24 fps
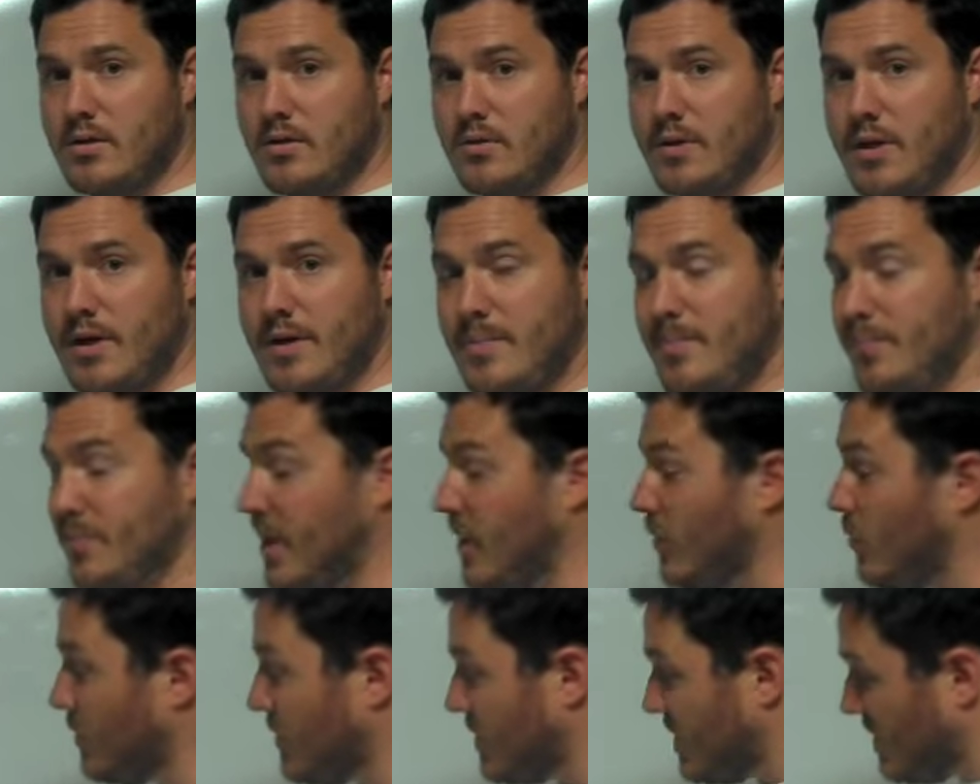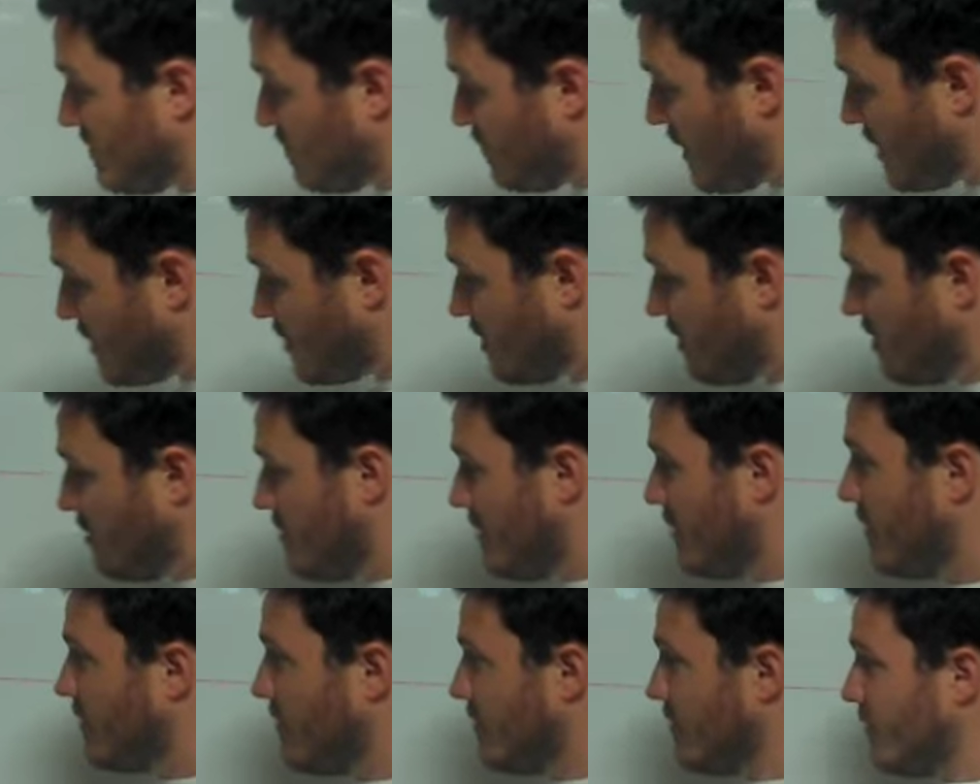Okay? Now what's special
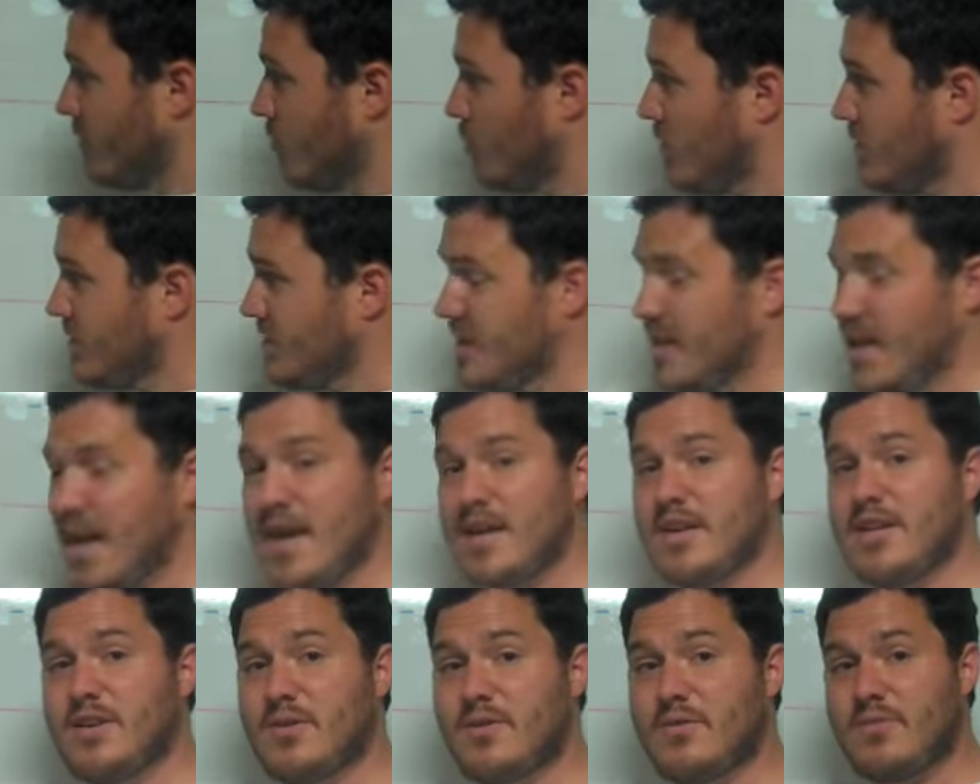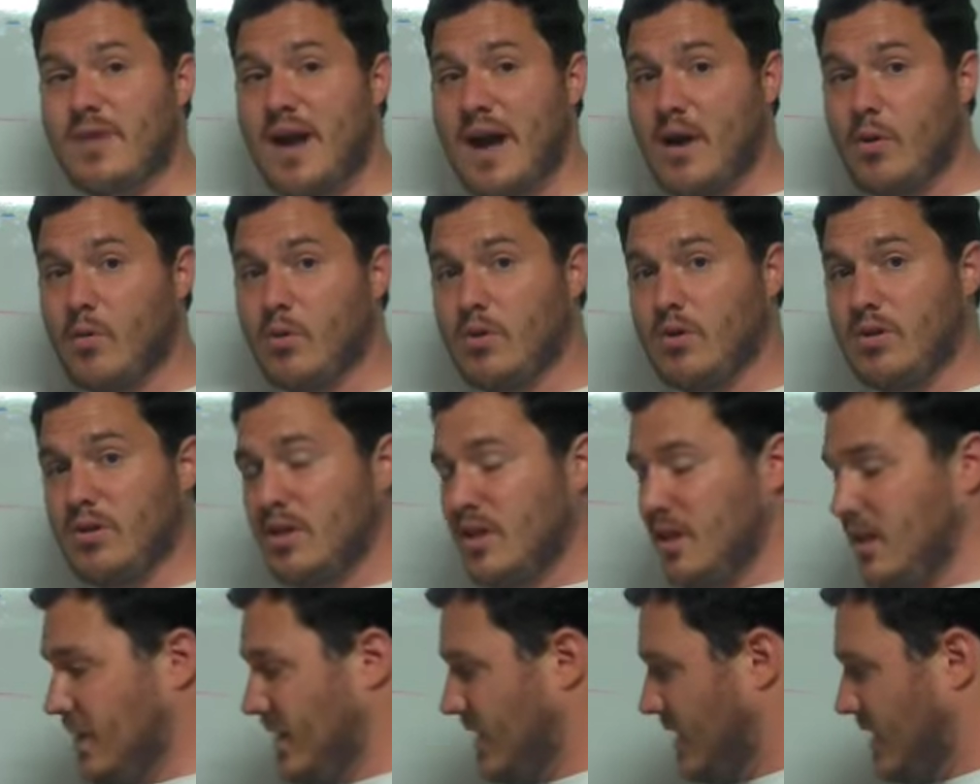about the ones that end in a vowel